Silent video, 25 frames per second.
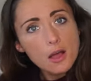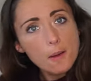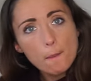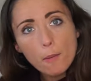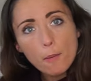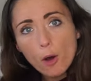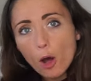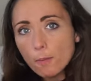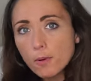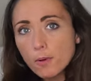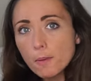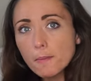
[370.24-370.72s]

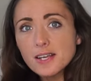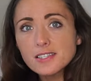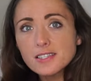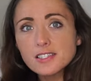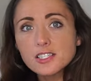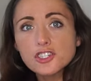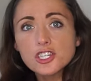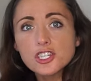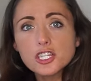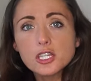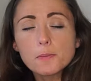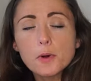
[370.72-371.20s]
pop a
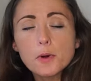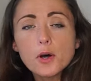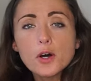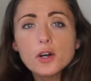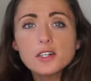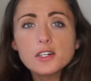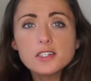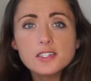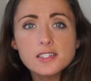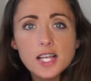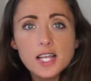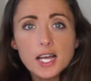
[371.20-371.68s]
message in the
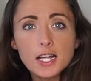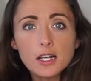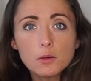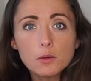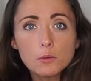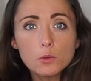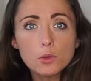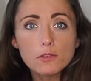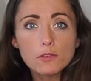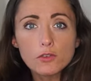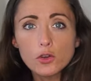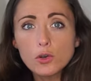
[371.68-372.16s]
box and I
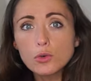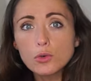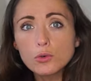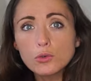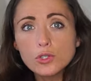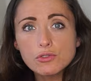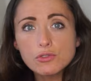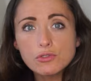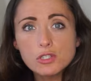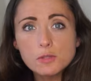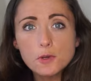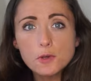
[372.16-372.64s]
will of
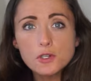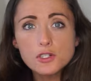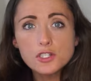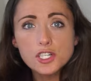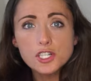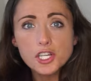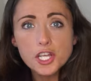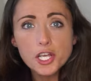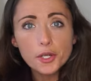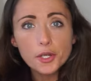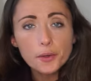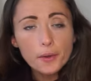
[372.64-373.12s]
course respond
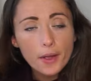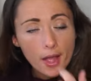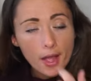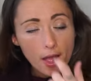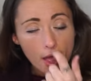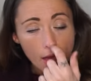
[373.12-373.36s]
to you.